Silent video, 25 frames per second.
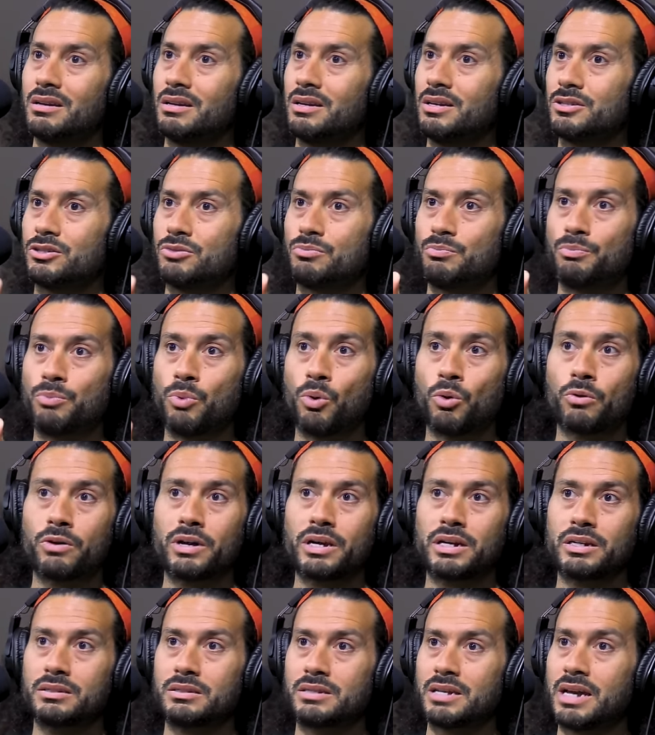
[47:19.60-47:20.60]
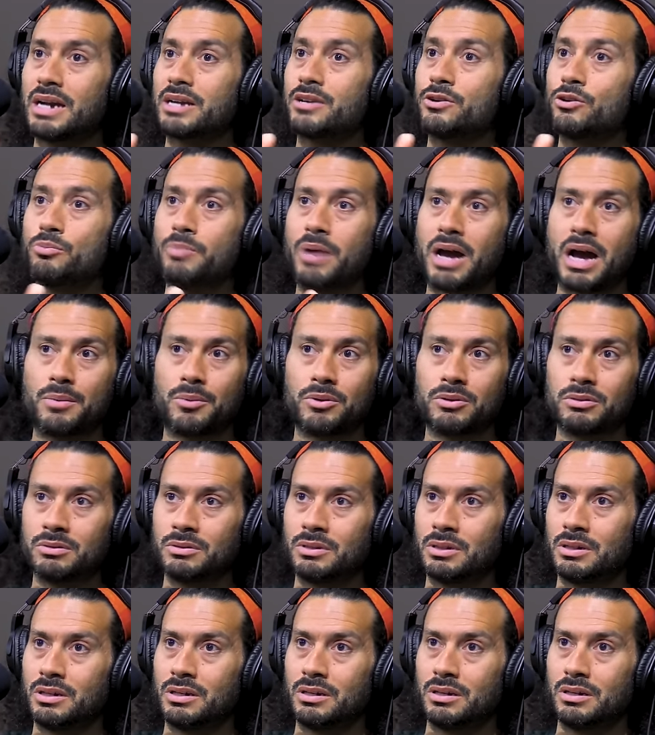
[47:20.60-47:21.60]
is boring technobabble
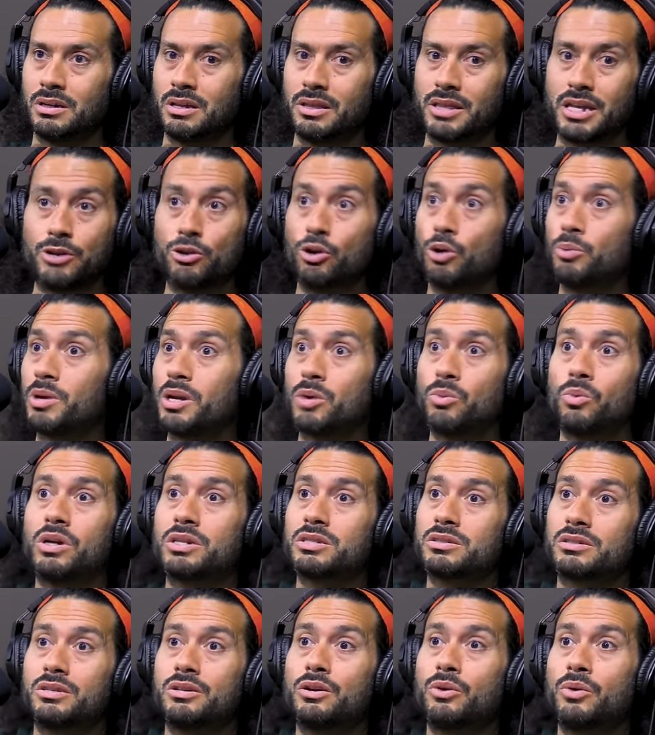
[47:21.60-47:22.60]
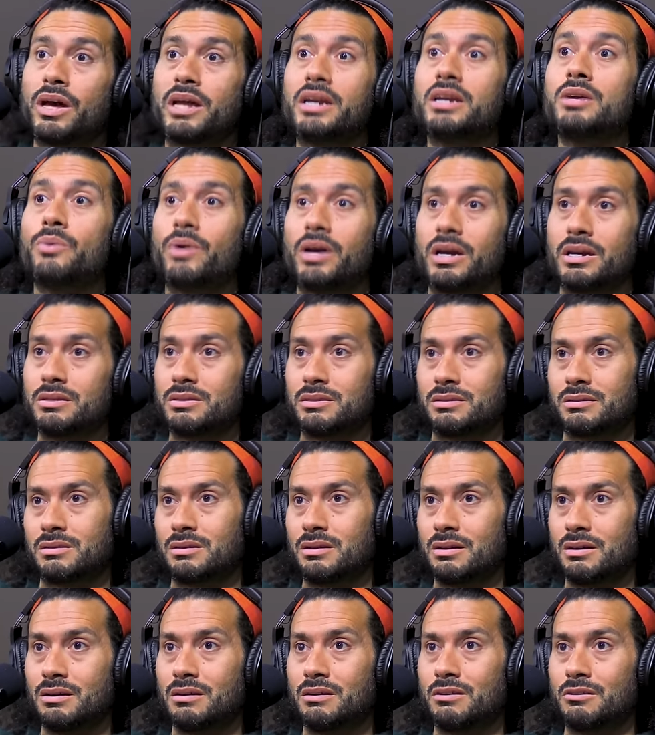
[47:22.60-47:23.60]
that nobody wants to know, anyways,
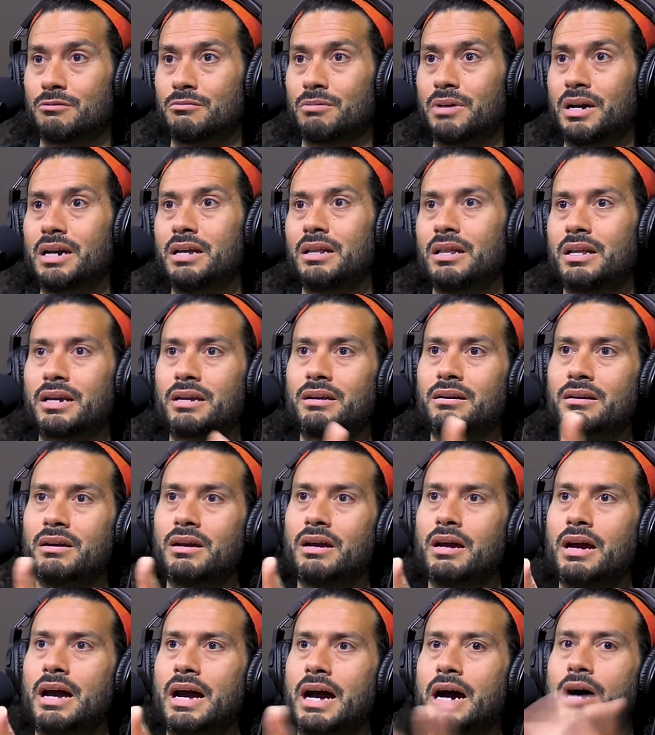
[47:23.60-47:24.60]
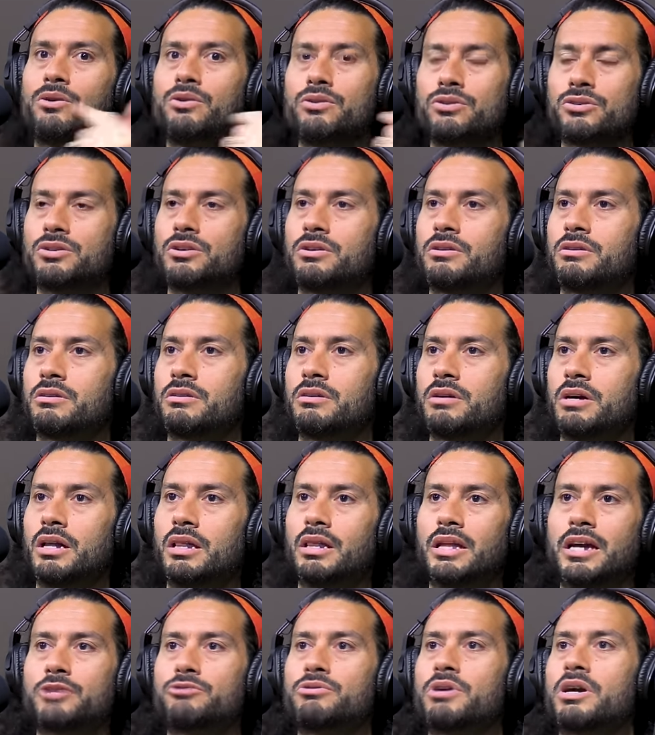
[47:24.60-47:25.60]
right? Like, how does your
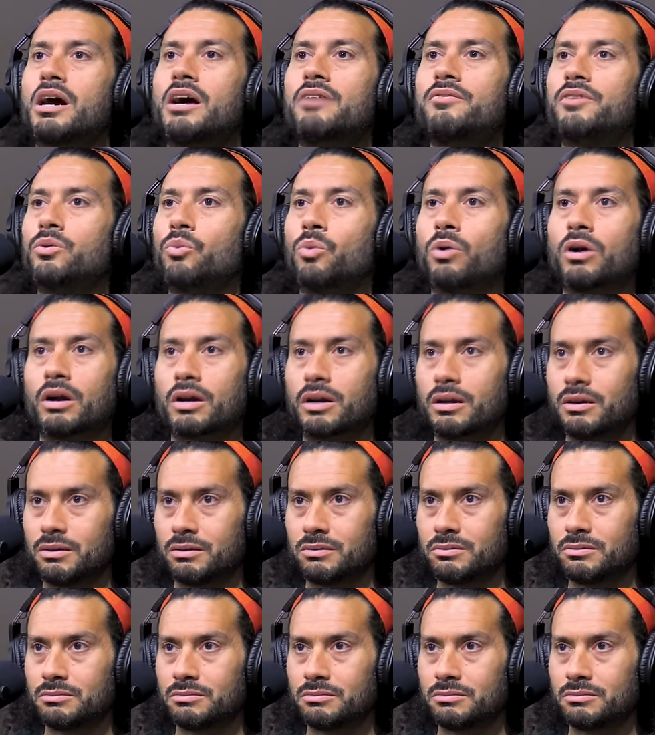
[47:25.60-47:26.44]
electric oven work?